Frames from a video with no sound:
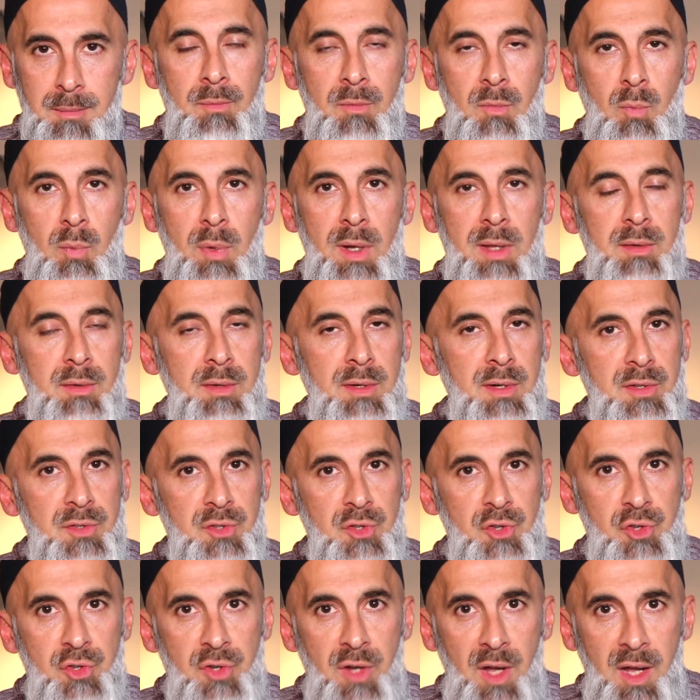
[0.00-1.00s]
whether it is a
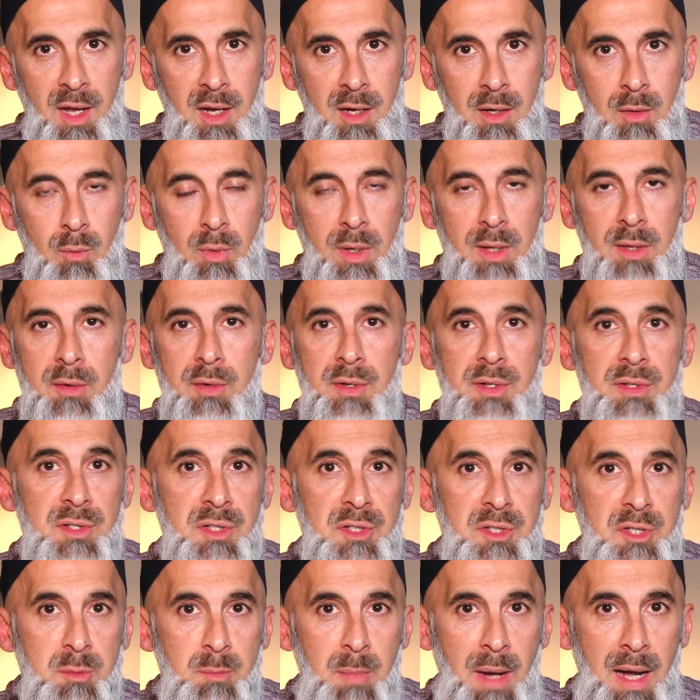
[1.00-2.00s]
shaykh, whether it's a
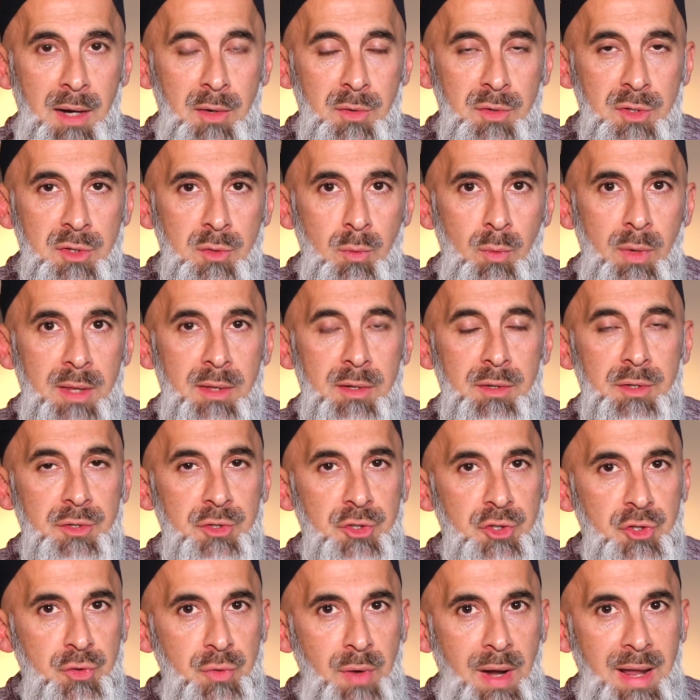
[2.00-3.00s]
spouse, whether it is
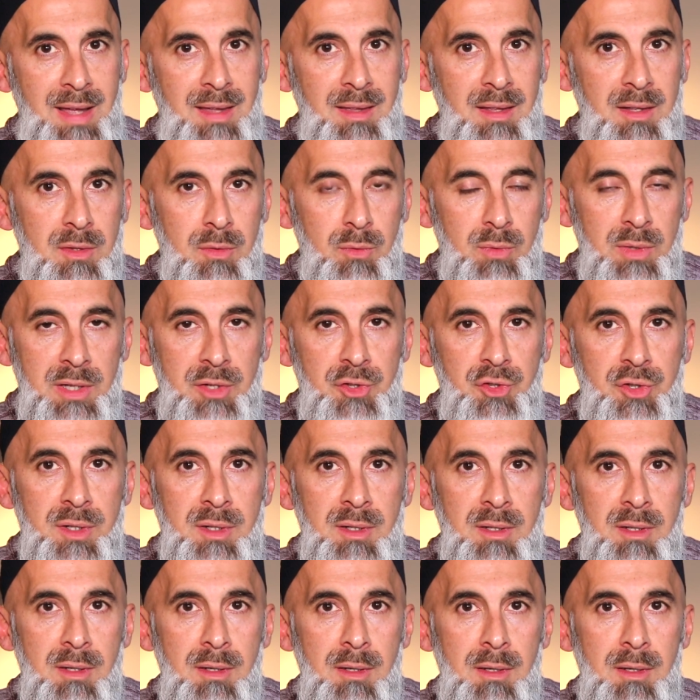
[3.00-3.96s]
strength in the religion,